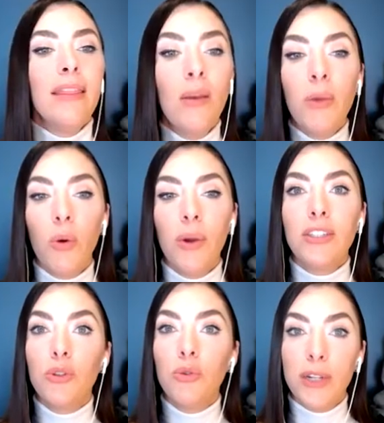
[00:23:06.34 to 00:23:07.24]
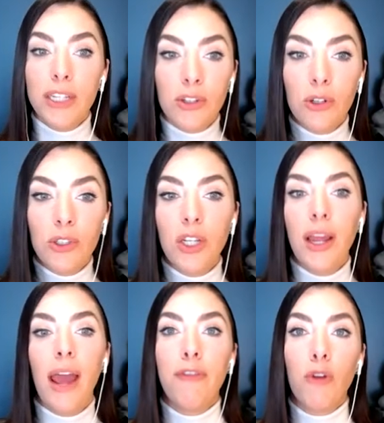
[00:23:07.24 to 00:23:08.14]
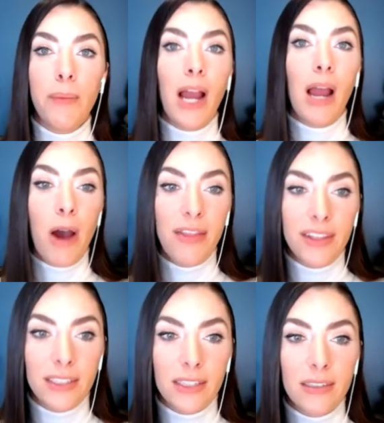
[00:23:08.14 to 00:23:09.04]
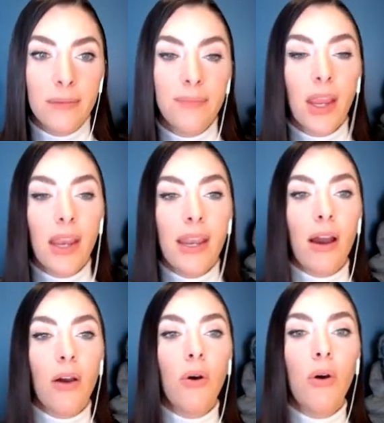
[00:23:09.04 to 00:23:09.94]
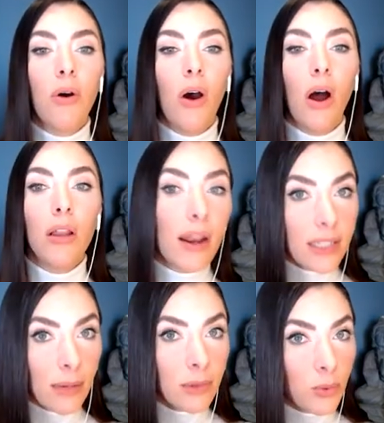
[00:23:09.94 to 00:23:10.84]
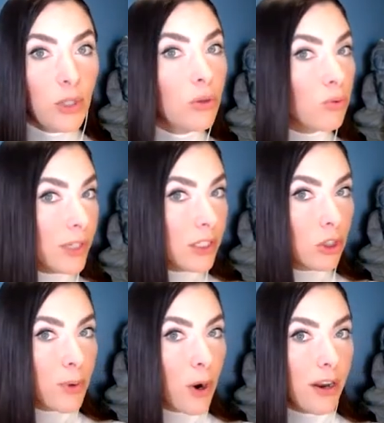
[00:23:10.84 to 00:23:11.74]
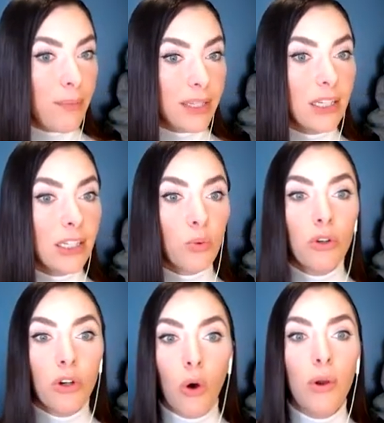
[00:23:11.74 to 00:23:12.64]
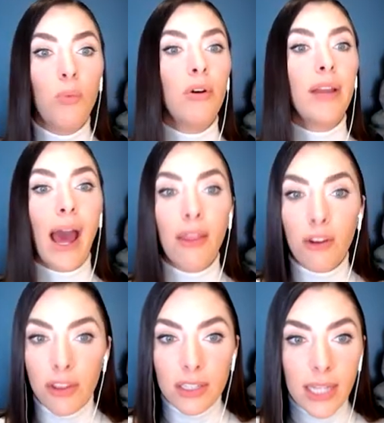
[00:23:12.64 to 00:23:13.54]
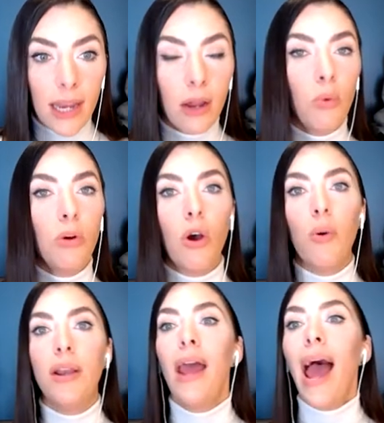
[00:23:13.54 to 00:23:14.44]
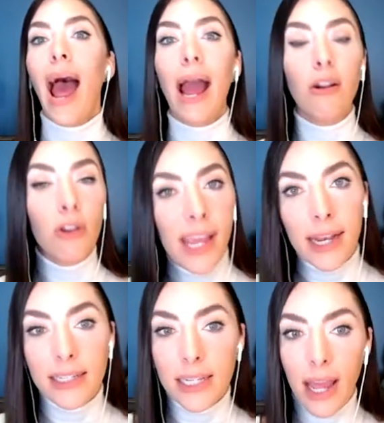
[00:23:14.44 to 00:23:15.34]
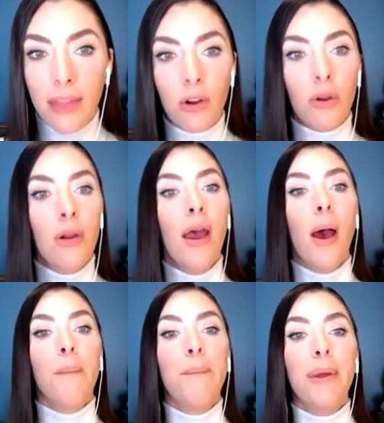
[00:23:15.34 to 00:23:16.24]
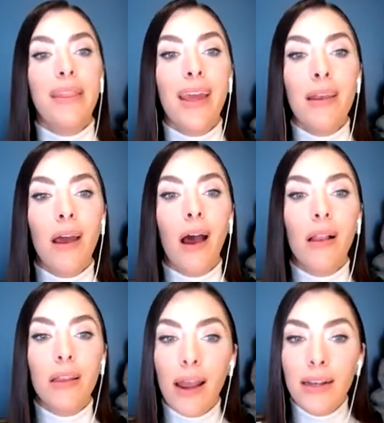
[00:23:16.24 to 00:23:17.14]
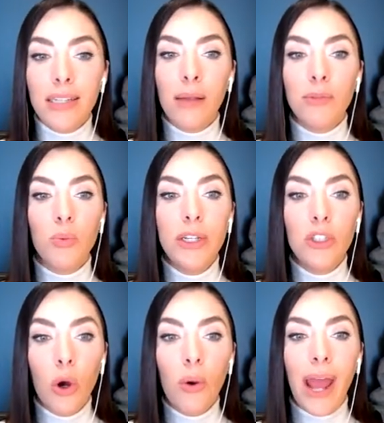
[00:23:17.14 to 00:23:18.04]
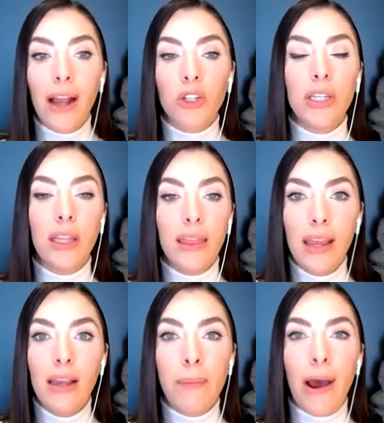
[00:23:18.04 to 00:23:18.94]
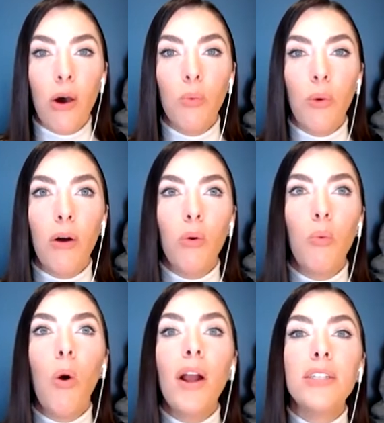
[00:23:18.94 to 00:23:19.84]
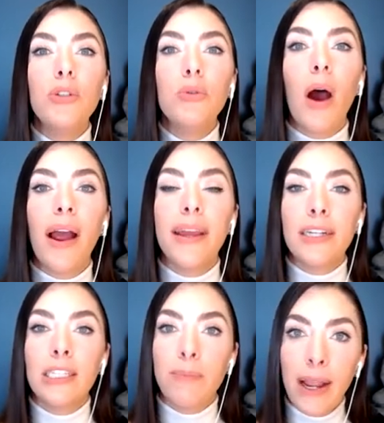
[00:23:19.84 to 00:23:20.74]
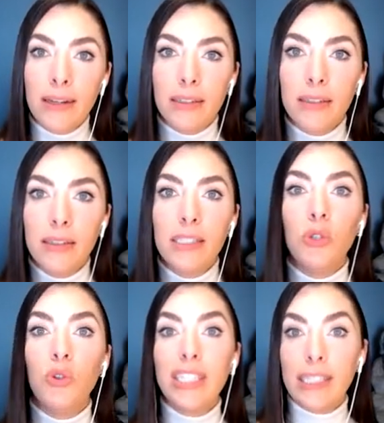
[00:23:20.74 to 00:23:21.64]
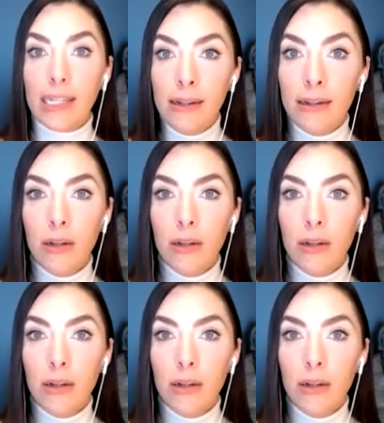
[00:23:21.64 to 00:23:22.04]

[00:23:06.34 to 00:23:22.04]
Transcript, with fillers: Then we go into research and forming hypothesis. Now, a lot of times we do the research part in business. We'll go and we'll gather the data, we'll go and aggregate it together. But then a lot of times we don't actually think about, well, what do I expect to see?